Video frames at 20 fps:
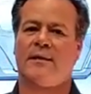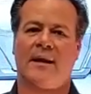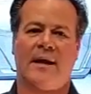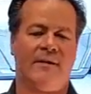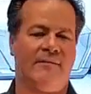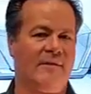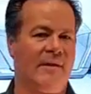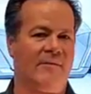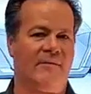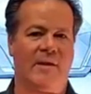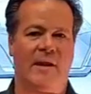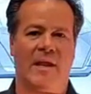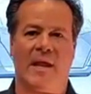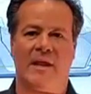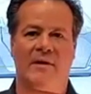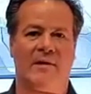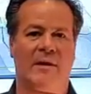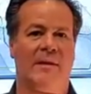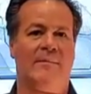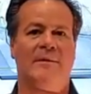I've never
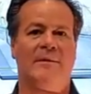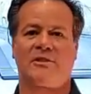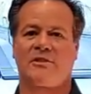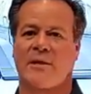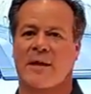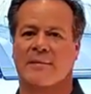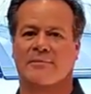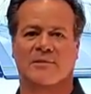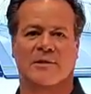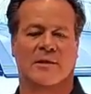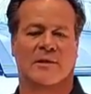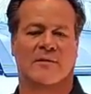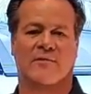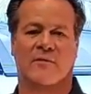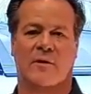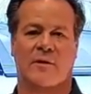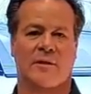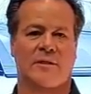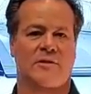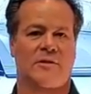had limit straps on the
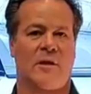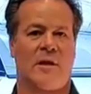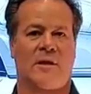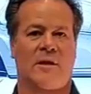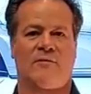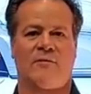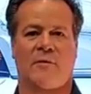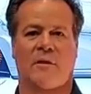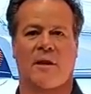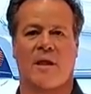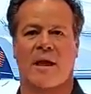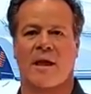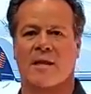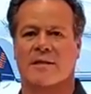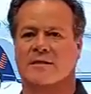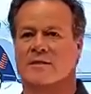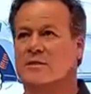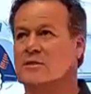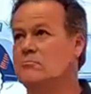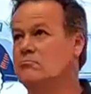front of the truck for the
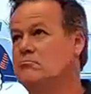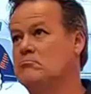last